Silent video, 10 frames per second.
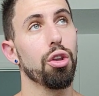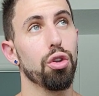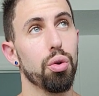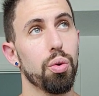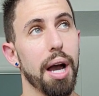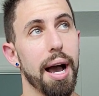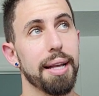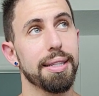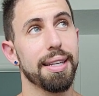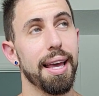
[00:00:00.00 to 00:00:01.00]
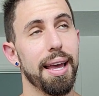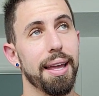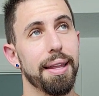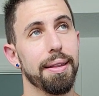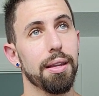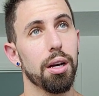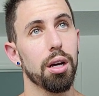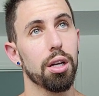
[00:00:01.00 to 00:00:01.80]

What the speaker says: you guys can